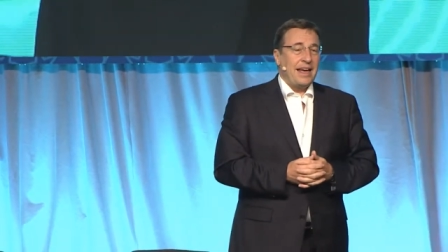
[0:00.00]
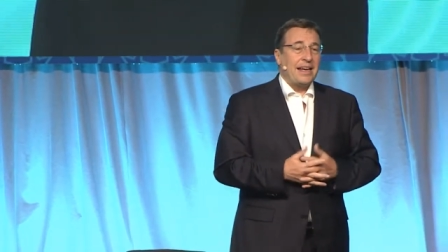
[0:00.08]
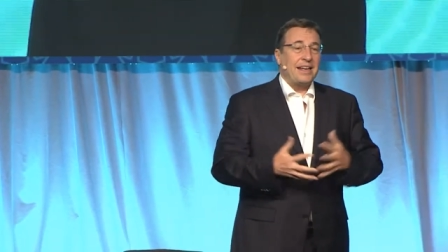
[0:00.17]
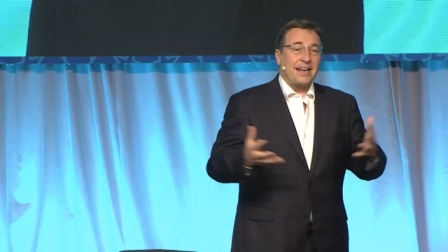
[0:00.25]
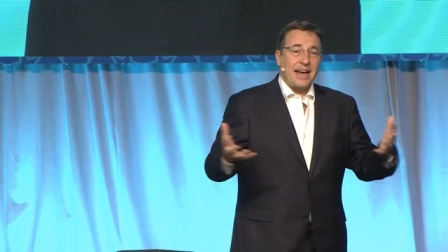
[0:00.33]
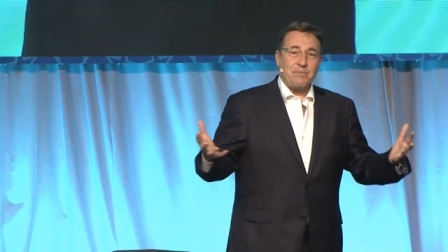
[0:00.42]

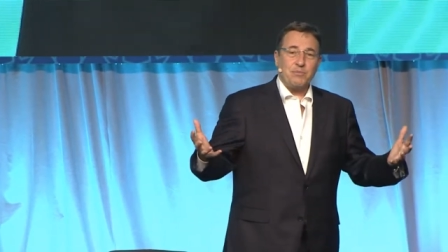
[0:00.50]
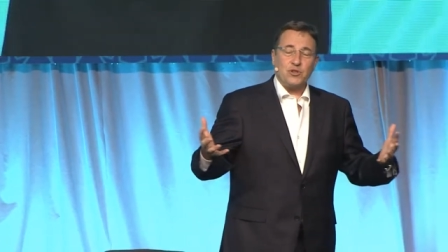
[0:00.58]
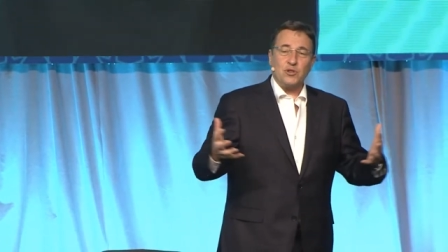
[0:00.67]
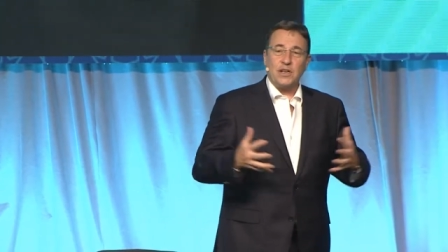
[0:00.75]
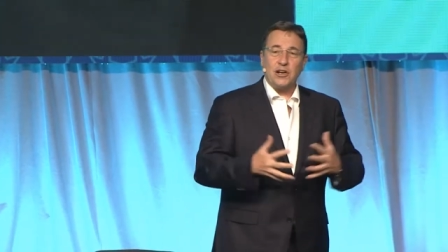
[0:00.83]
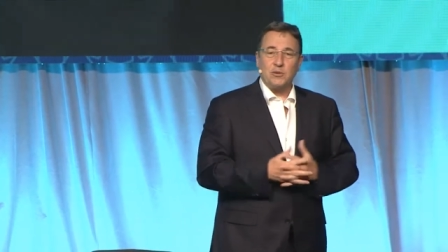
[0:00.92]
And I happen
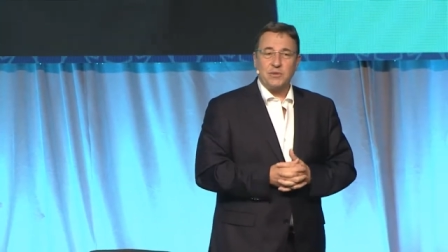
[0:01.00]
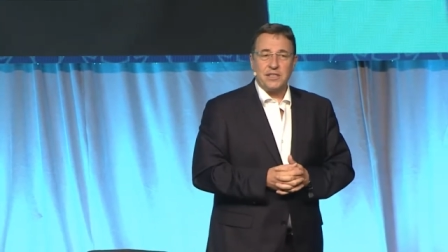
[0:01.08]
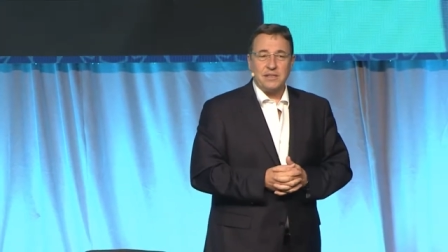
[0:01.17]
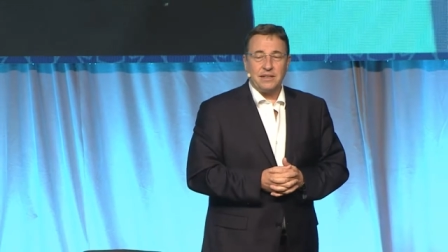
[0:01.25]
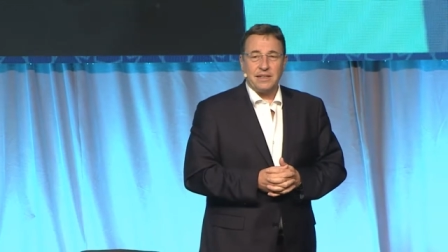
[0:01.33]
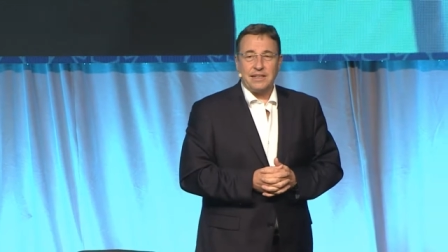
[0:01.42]
to now
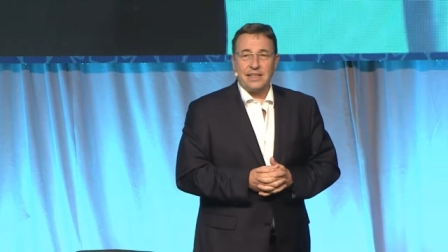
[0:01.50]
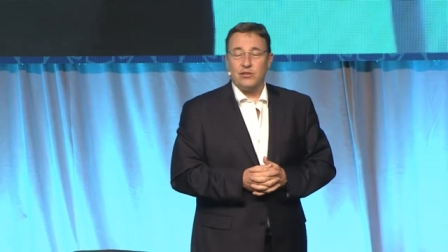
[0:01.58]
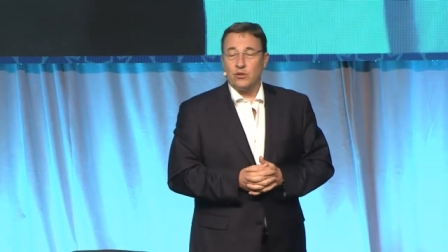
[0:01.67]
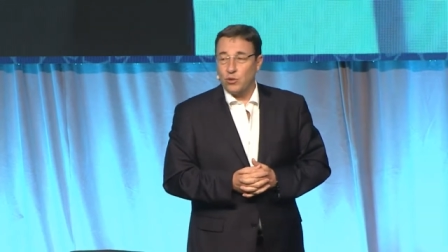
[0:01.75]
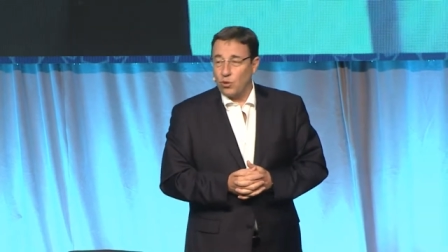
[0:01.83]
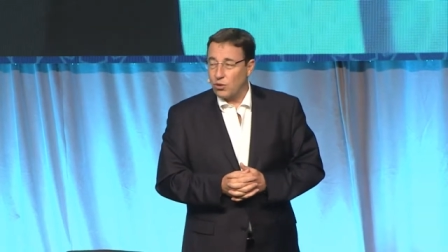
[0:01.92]
be in
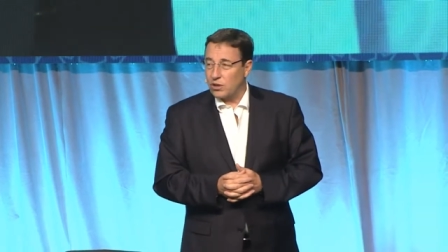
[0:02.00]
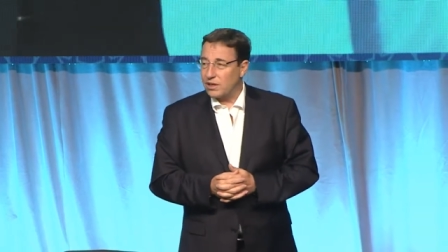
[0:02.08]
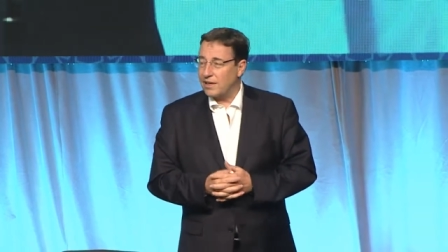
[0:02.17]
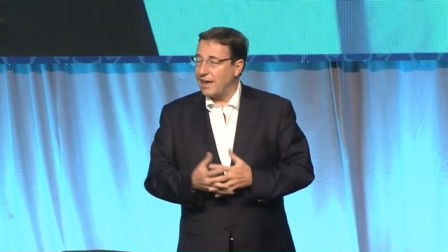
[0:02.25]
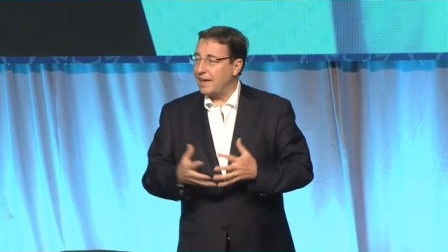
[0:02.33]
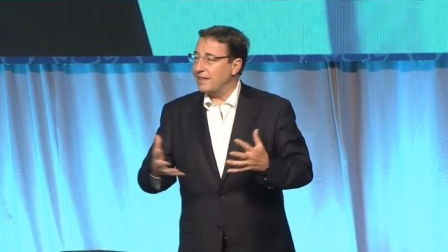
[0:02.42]
New York,
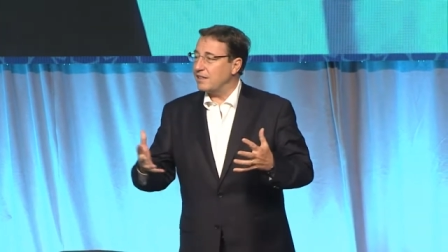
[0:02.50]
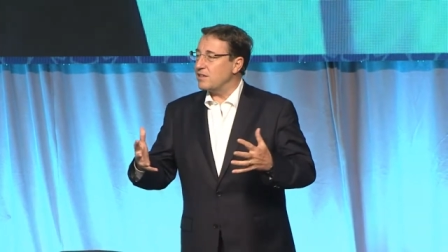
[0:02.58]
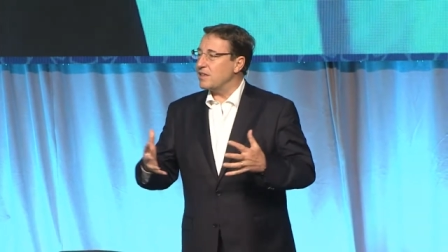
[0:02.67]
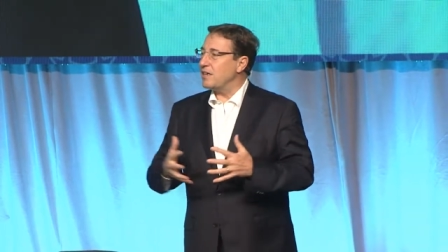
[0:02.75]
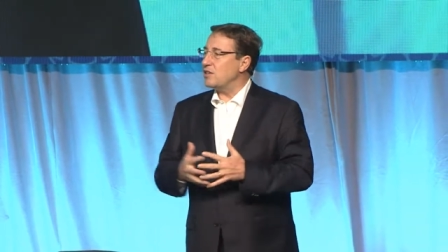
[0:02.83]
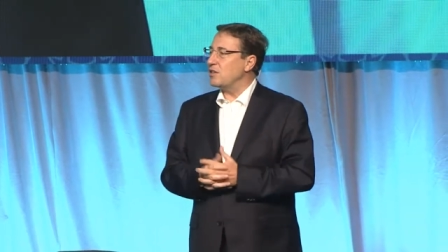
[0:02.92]
heading this
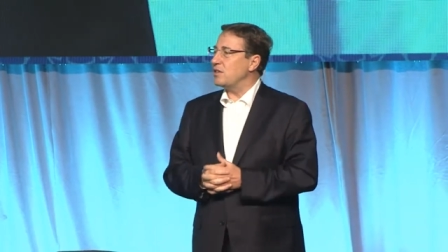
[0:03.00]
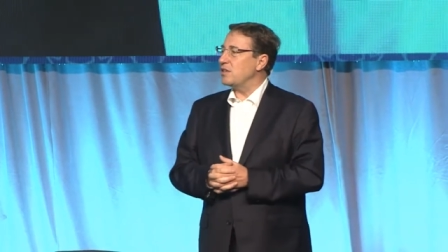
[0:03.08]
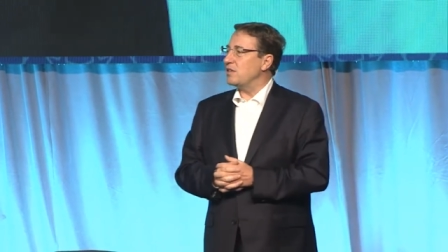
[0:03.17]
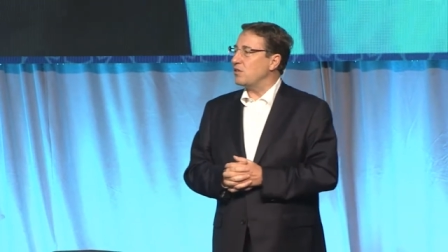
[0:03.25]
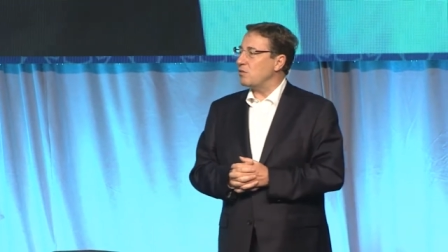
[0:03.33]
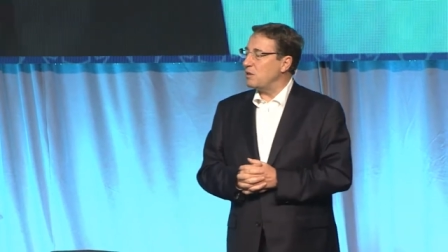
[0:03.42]
agency
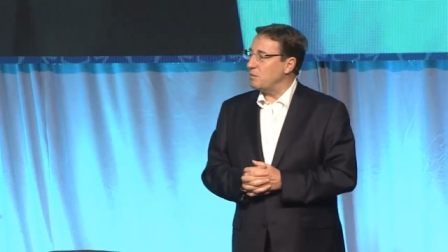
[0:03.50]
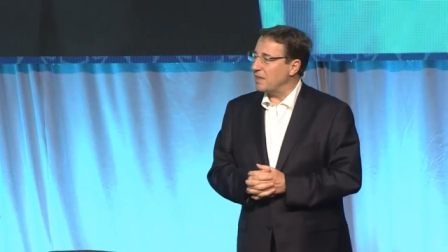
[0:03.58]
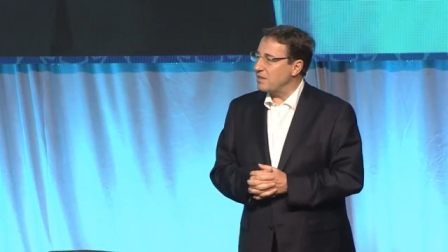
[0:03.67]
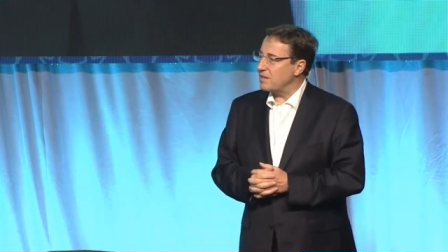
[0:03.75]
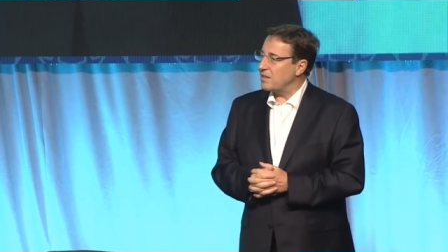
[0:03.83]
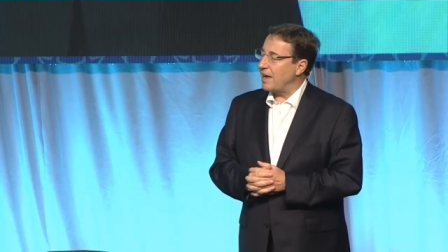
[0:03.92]
since 3
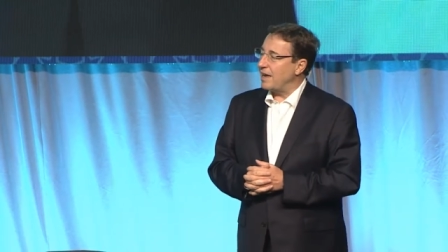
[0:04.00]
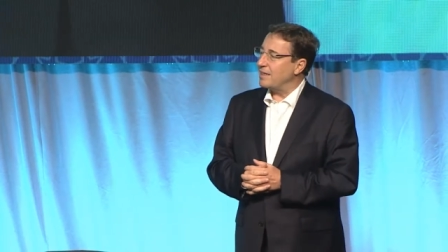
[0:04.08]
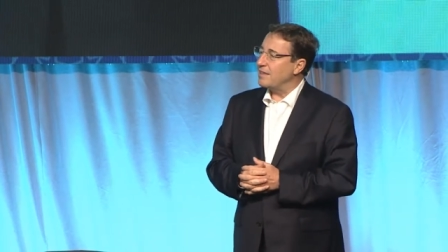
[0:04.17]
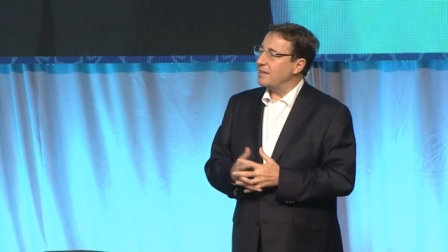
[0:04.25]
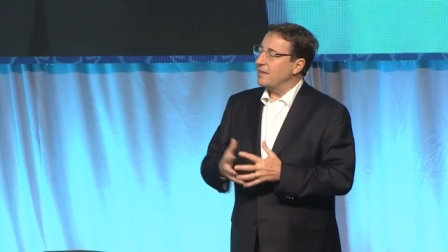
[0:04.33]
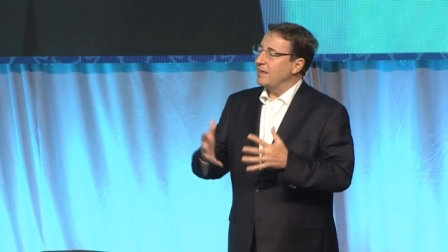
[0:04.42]
months,
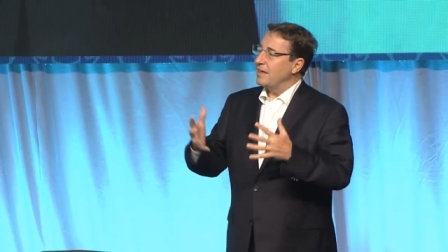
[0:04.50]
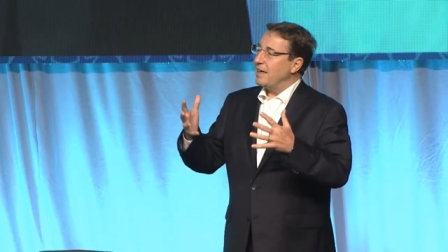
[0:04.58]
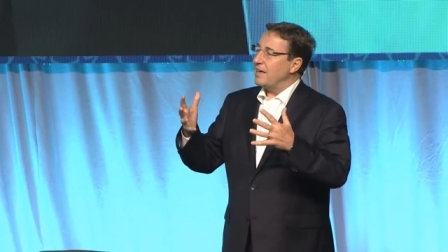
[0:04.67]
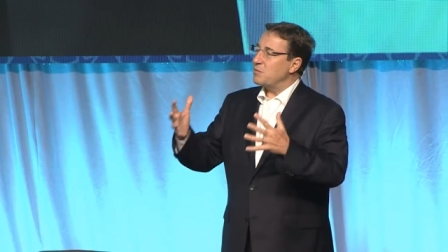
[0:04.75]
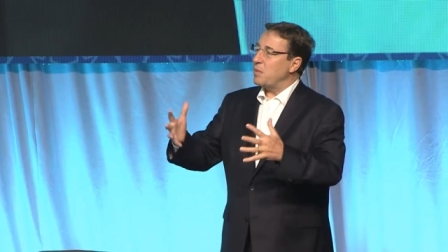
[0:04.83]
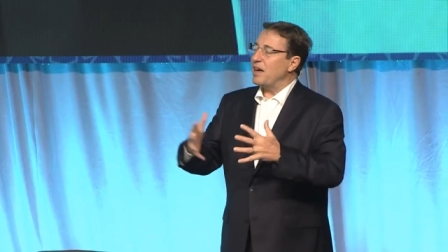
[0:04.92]
and
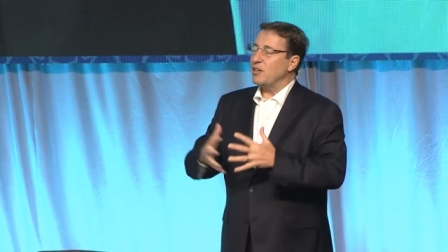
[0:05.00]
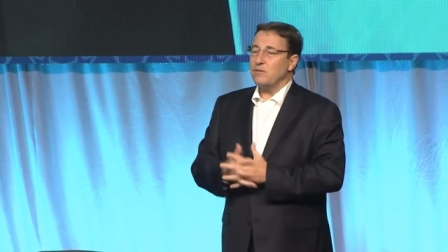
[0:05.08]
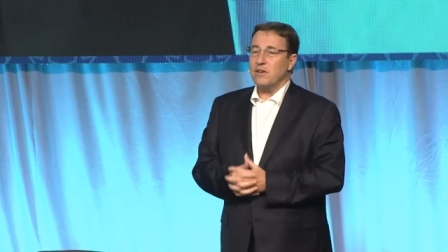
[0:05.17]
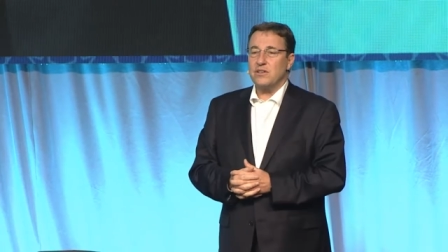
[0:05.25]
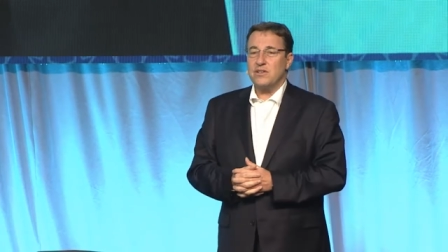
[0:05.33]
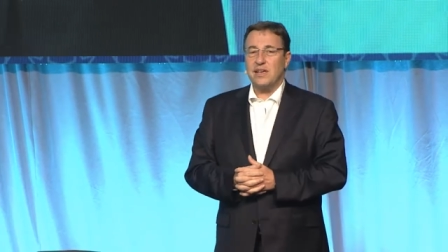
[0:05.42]
as part of
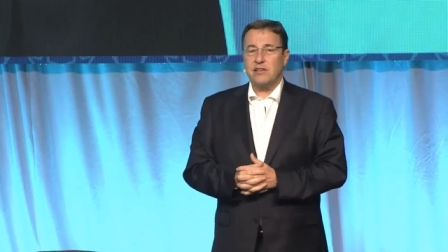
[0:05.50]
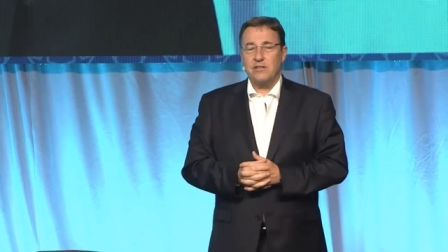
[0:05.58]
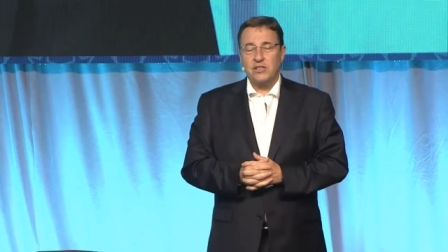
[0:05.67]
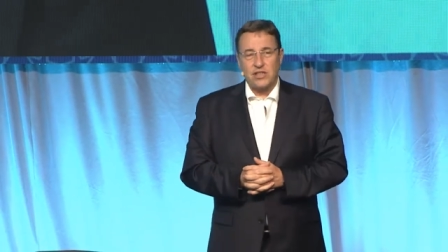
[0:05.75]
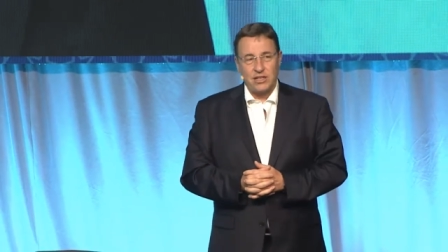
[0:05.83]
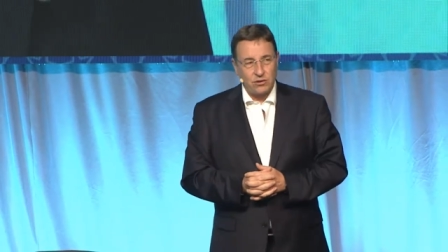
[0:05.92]
our Secretary
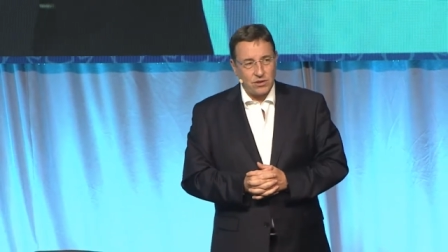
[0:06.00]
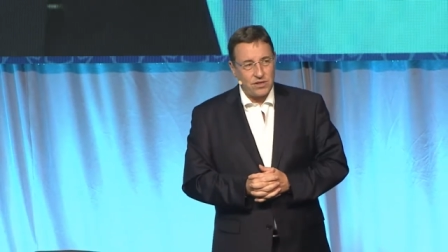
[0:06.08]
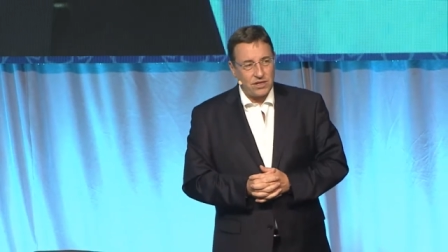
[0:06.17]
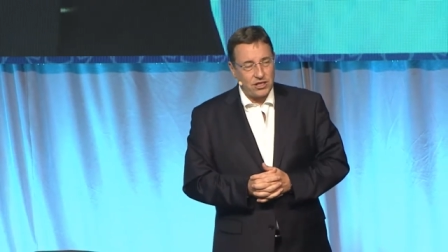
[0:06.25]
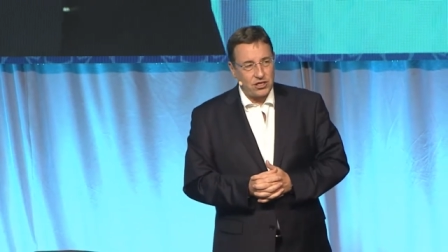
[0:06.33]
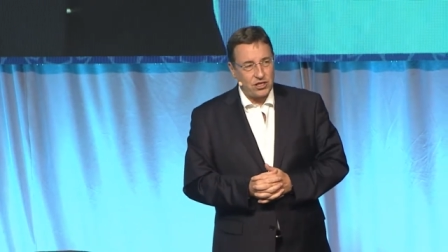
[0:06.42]
General's
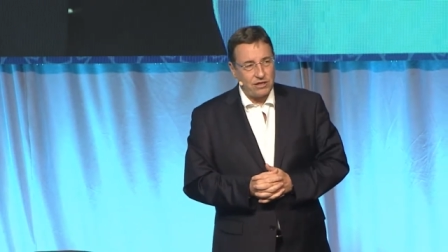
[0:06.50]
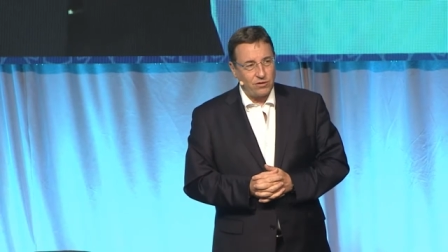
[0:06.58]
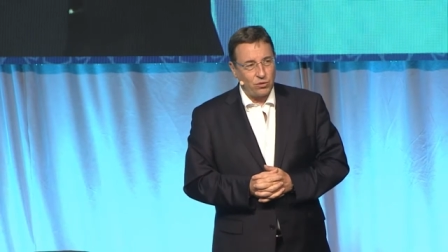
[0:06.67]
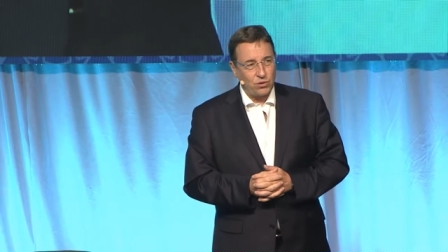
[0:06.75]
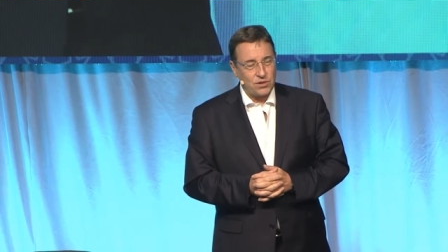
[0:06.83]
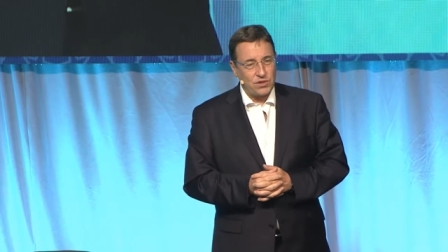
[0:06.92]
initiative,
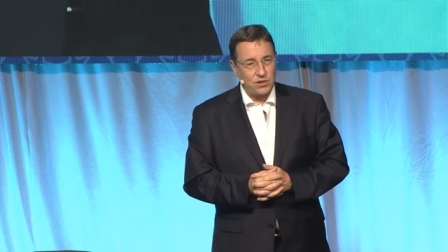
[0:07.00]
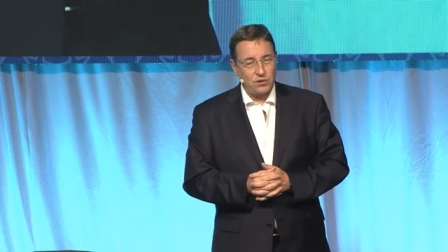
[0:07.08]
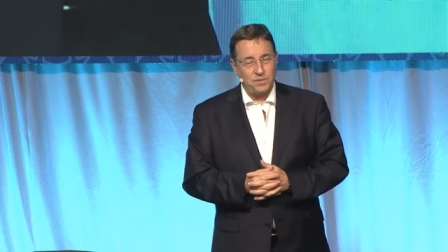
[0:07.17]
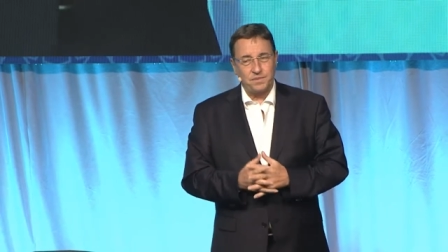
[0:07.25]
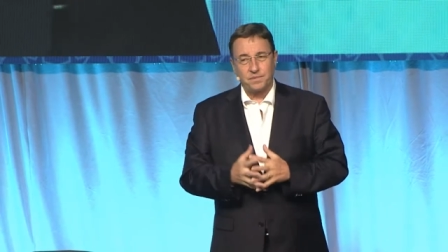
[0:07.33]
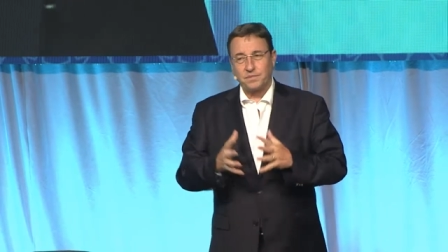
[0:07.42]
also